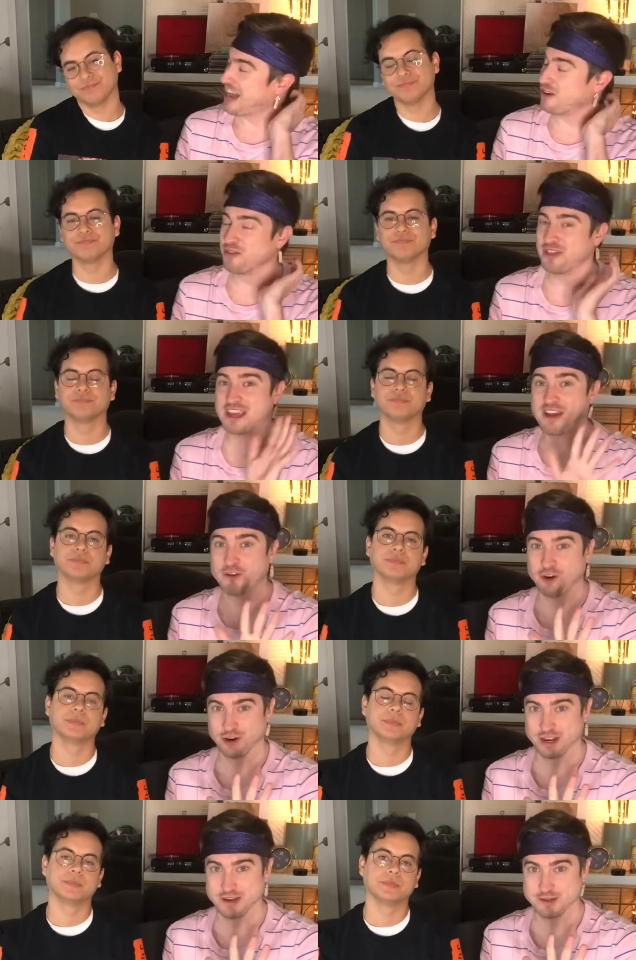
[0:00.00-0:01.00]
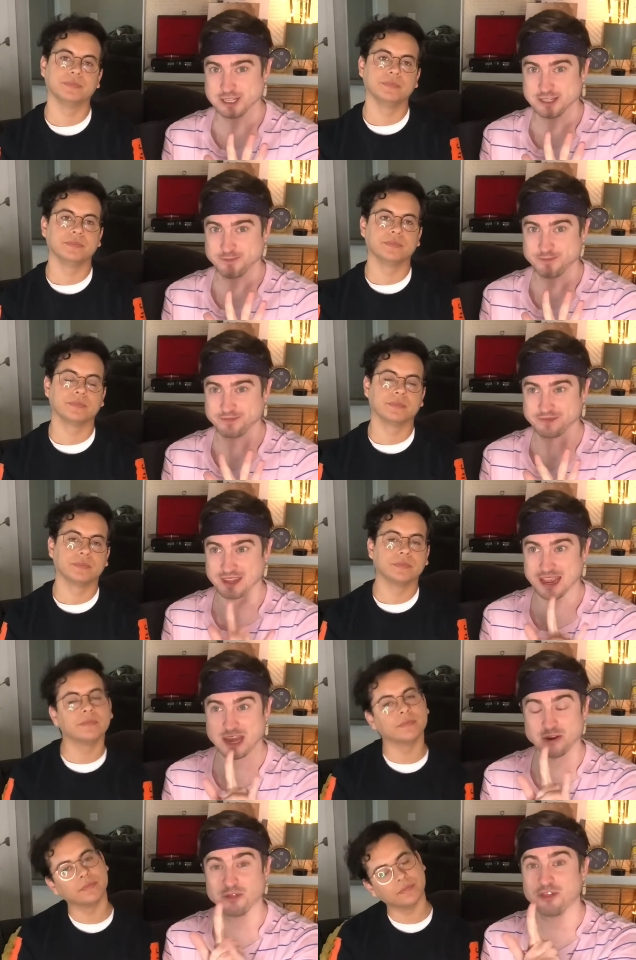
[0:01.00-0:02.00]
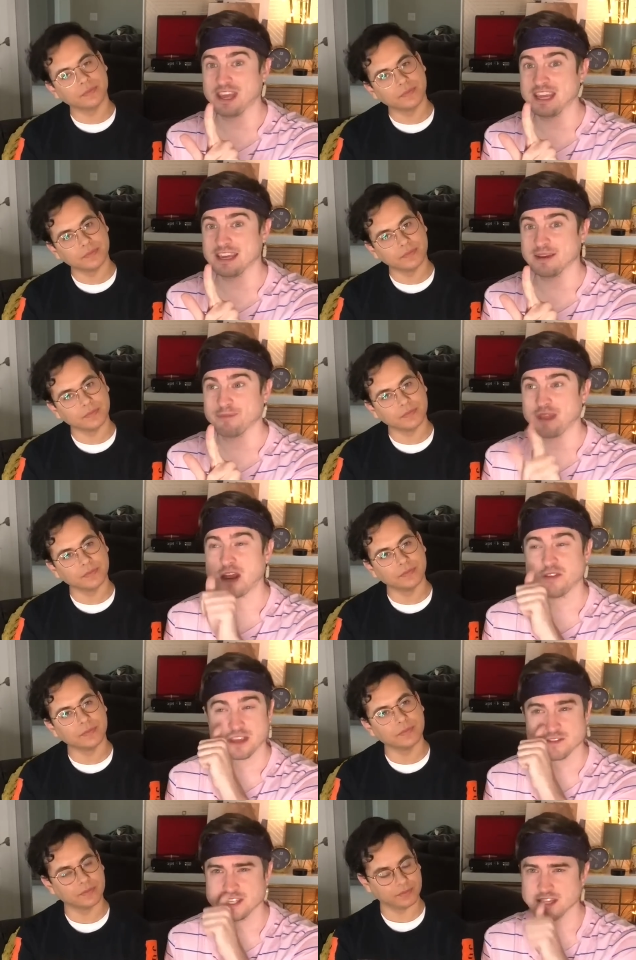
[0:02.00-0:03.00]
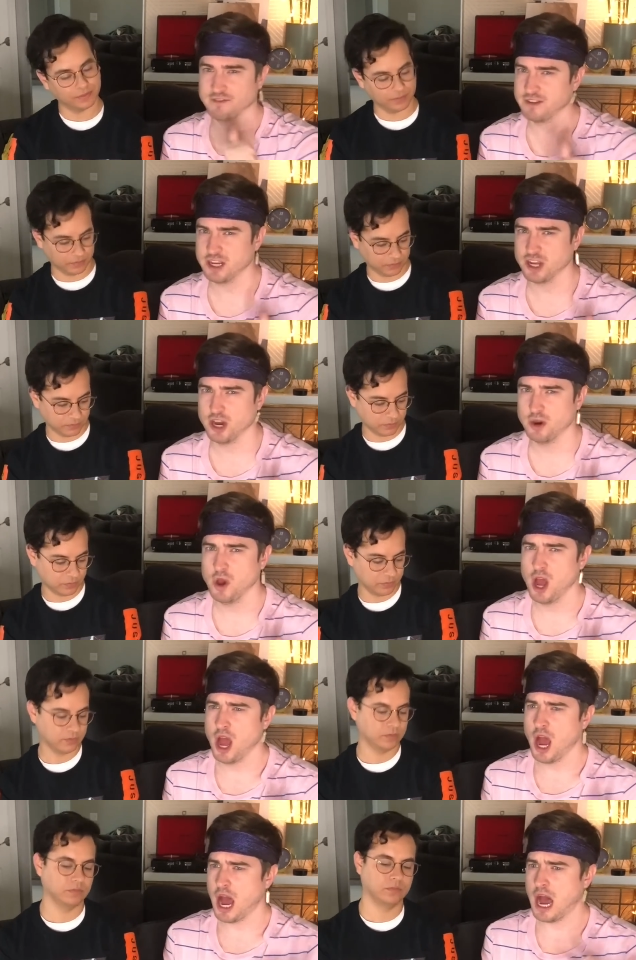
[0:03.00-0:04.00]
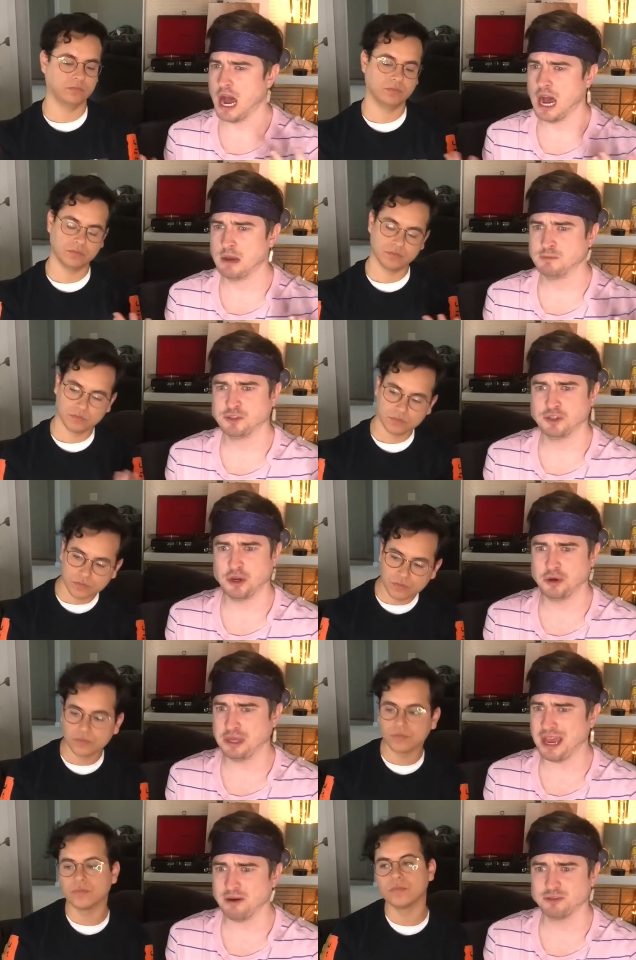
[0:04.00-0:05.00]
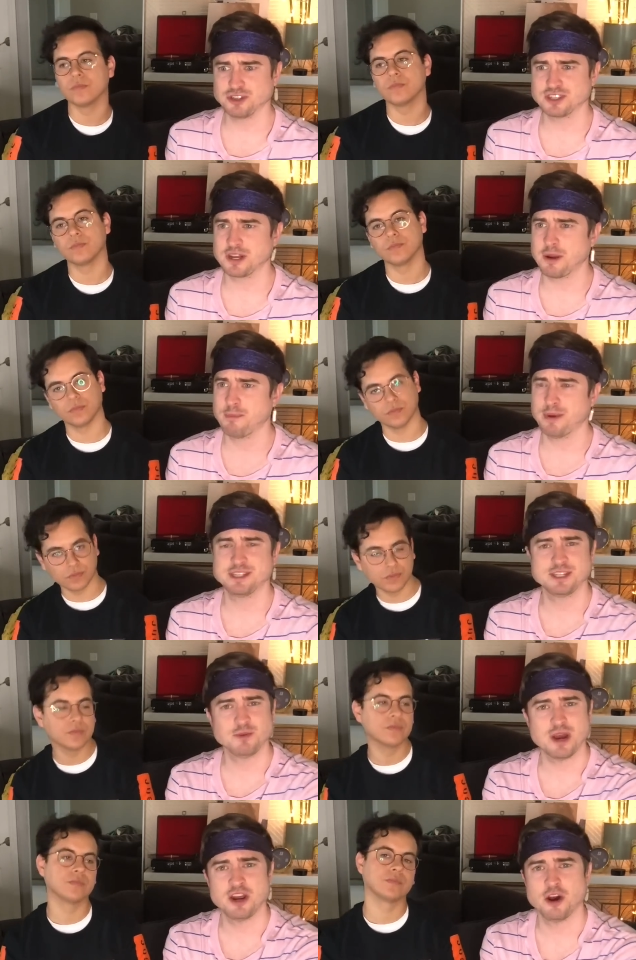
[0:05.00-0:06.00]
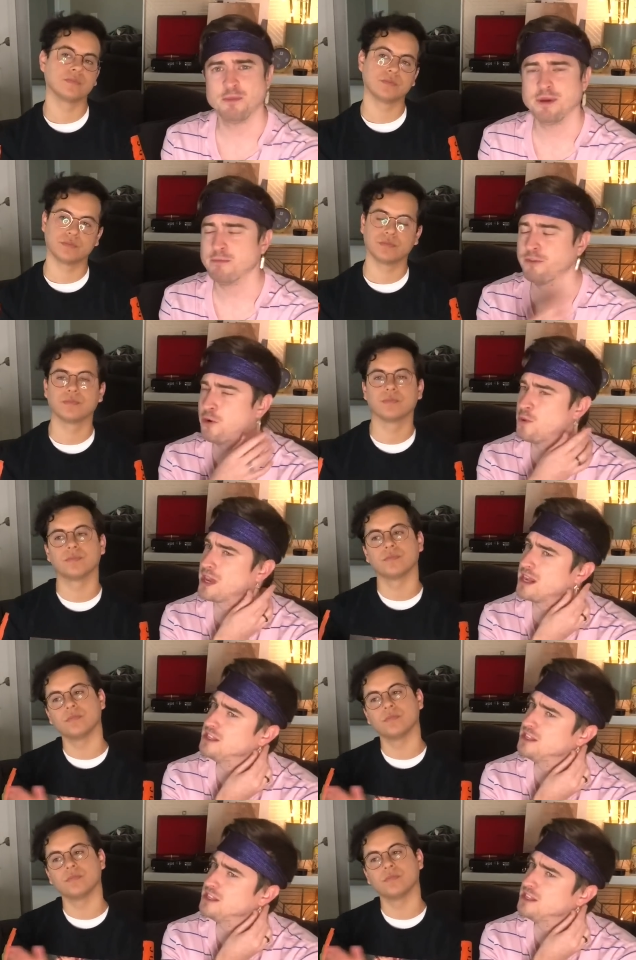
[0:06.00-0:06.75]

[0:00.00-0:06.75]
Speaker 1: I don't think I've heard it. I don't think I've seen the video. So yeah, we're just gonna bust it wide open before we get